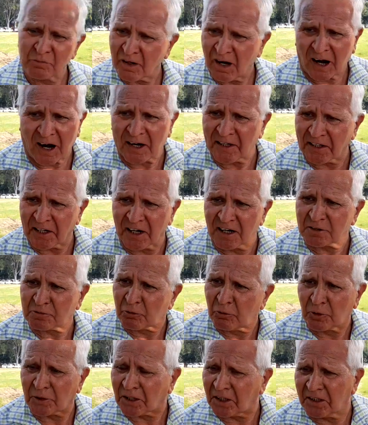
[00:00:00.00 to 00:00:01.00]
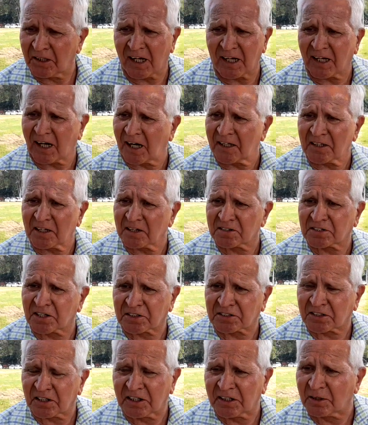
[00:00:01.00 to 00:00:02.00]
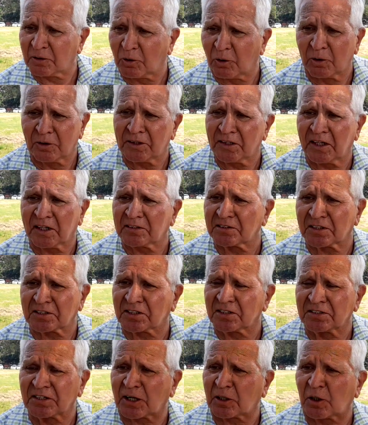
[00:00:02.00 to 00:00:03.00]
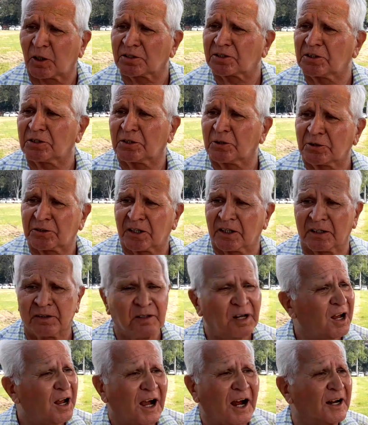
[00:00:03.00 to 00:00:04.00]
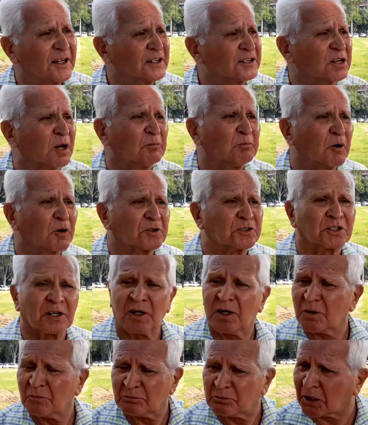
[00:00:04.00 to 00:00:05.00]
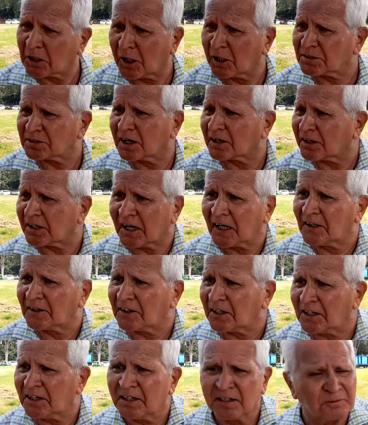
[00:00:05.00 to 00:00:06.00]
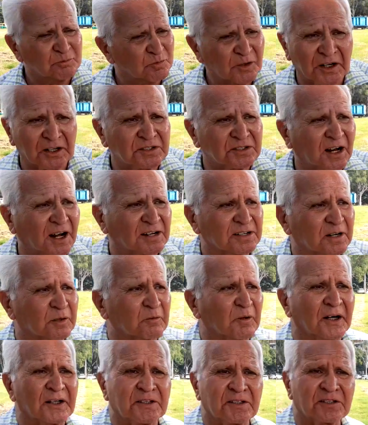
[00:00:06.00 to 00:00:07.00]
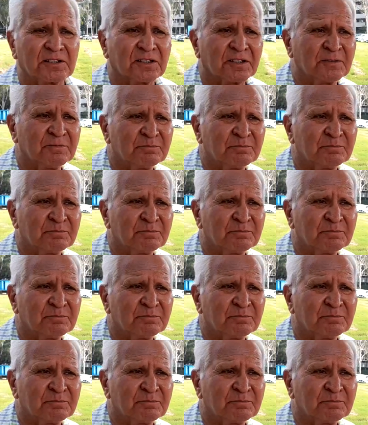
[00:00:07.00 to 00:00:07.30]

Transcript: Article 14 and Article 16 only exist in the Constitution and in the books because the reality is otherwise.